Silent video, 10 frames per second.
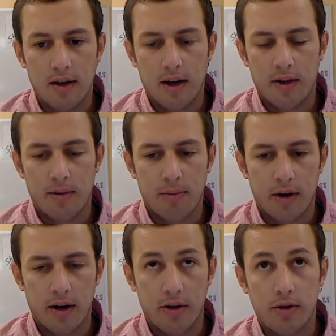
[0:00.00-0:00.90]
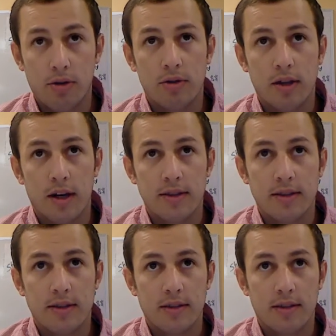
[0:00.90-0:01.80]
and then put it into Google
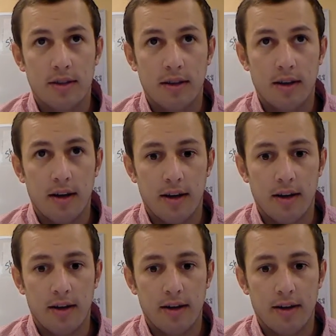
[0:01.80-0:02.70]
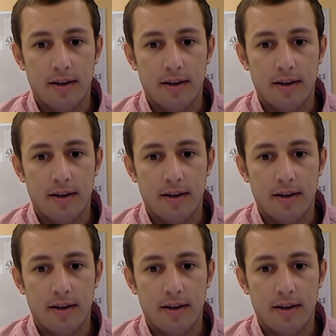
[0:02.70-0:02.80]
Docs and